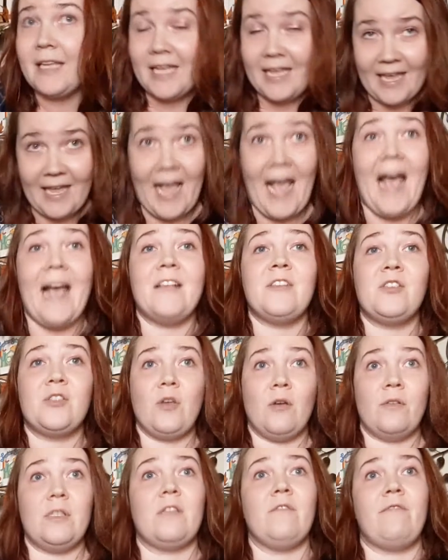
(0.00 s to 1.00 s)
he has
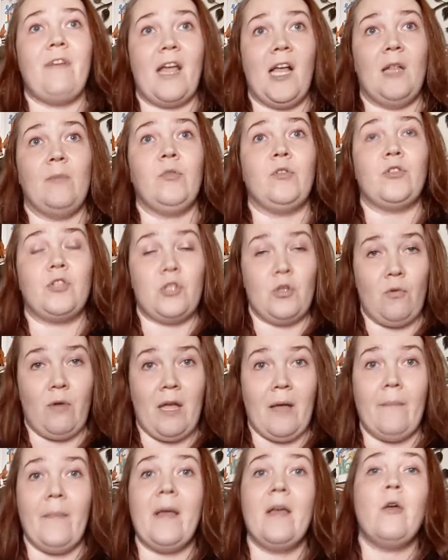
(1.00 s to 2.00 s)
those available to
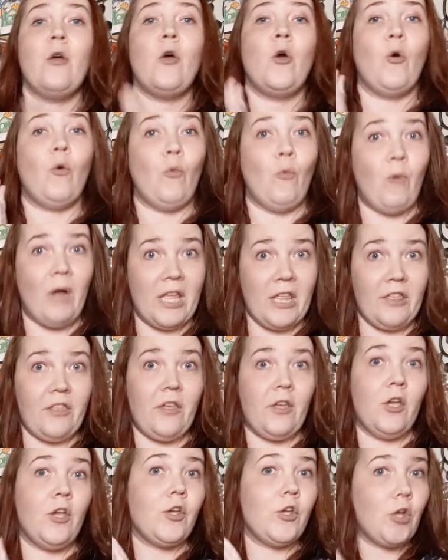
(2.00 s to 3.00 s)
him with
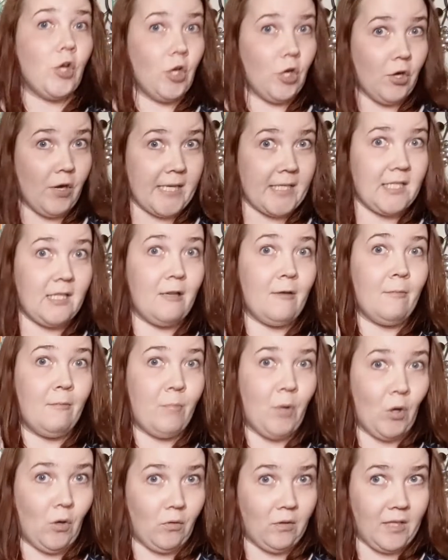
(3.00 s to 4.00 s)
current
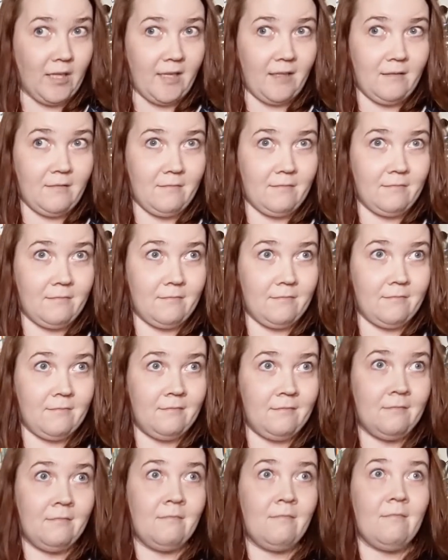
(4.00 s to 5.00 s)
polling.
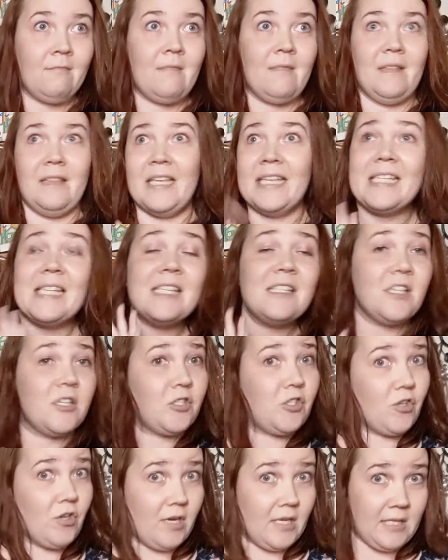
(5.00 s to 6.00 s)
This is
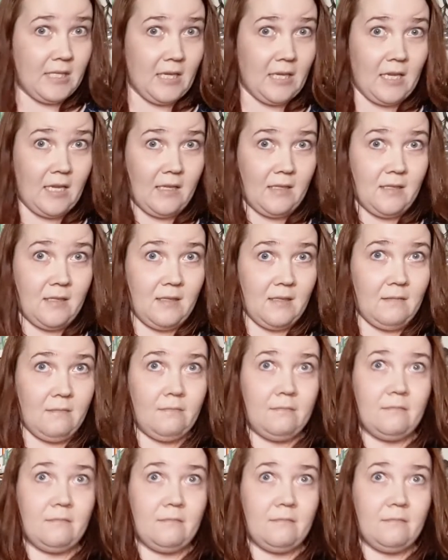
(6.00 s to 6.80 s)
as good as it gets.